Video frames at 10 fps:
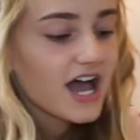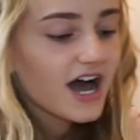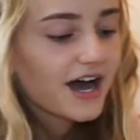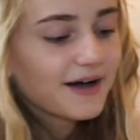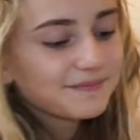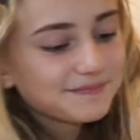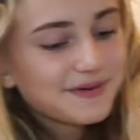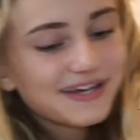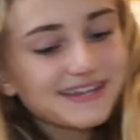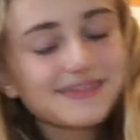Um,
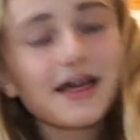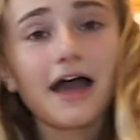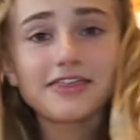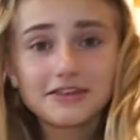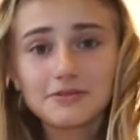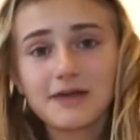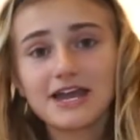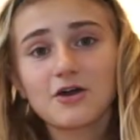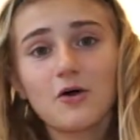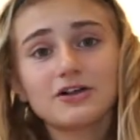but I think the
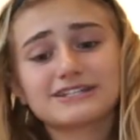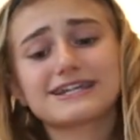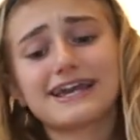main goal is to